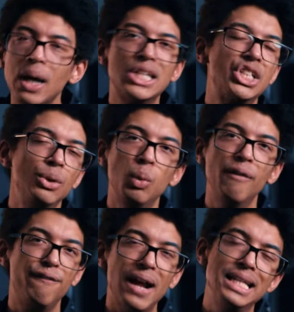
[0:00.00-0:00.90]
question
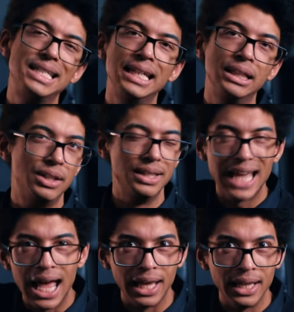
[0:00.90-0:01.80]
we're facing
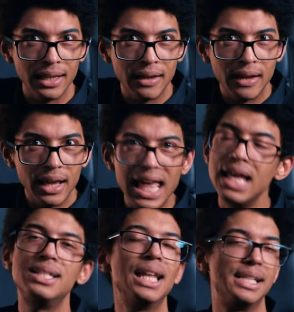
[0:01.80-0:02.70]
today
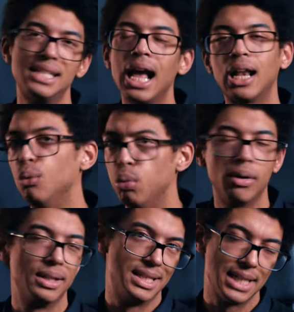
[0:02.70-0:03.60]
isn't exactly
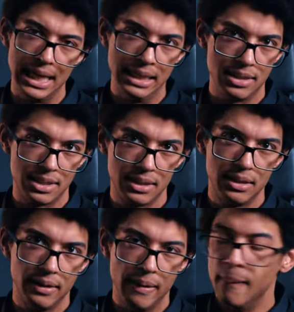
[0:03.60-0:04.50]
rocket science.
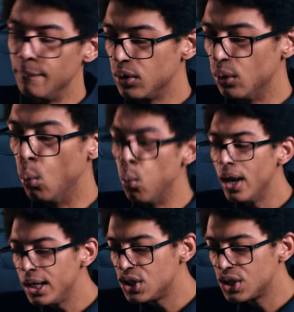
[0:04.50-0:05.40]

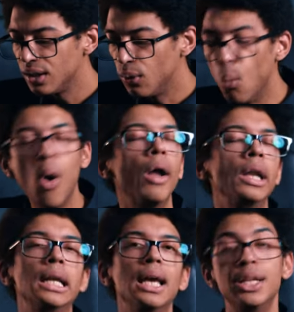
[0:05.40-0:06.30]
Which
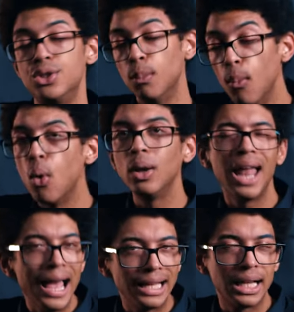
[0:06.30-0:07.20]
one is more
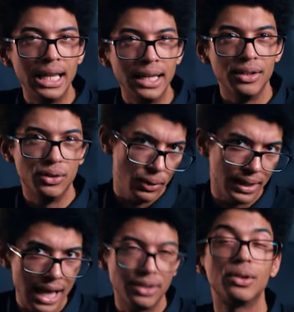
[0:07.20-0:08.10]
likely to
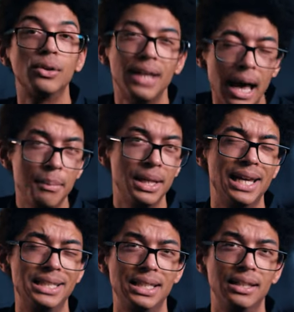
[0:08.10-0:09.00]
get
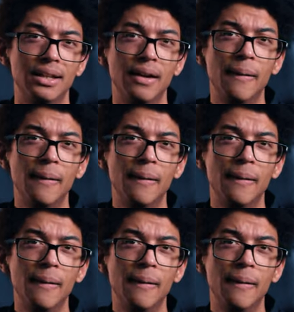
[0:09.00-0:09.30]
contaminated?